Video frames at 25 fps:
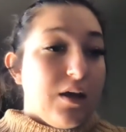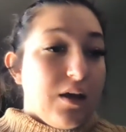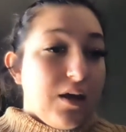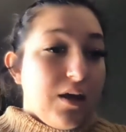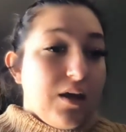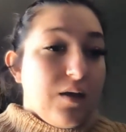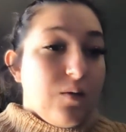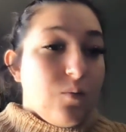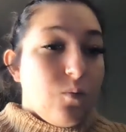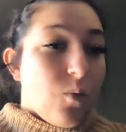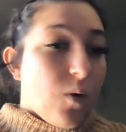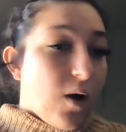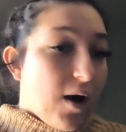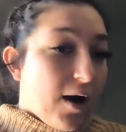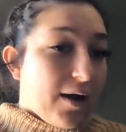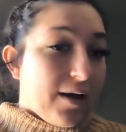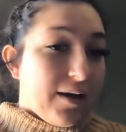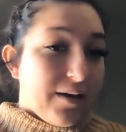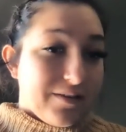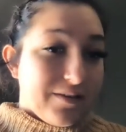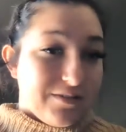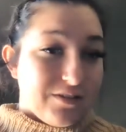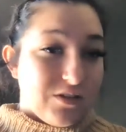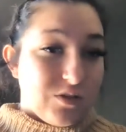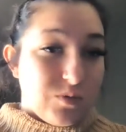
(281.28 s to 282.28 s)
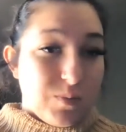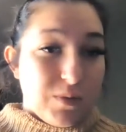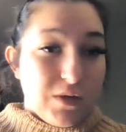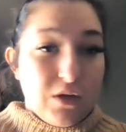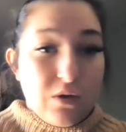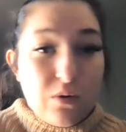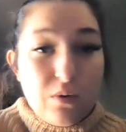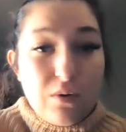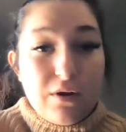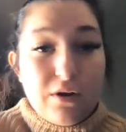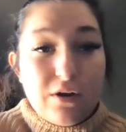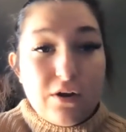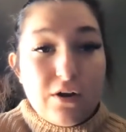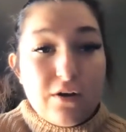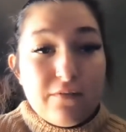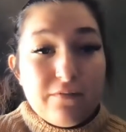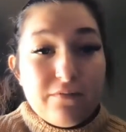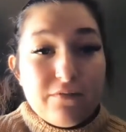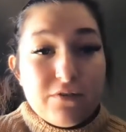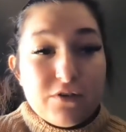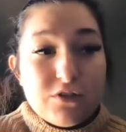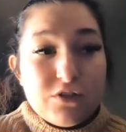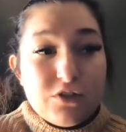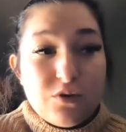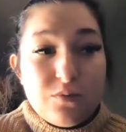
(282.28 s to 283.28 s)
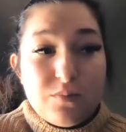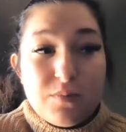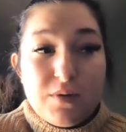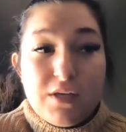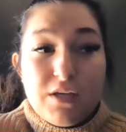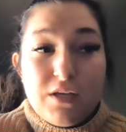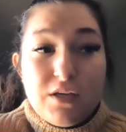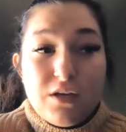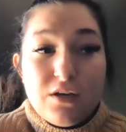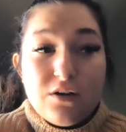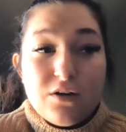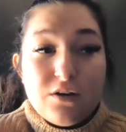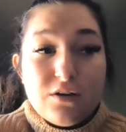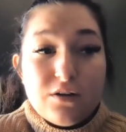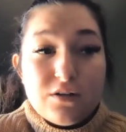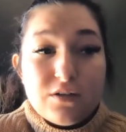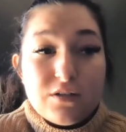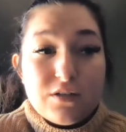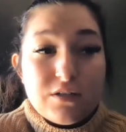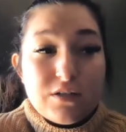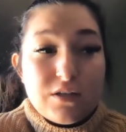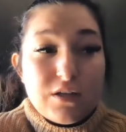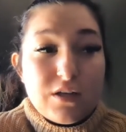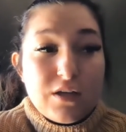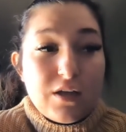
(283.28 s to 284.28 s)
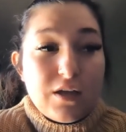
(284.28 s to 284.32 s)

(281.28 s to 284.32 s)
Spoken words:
And why has this been going on for so many years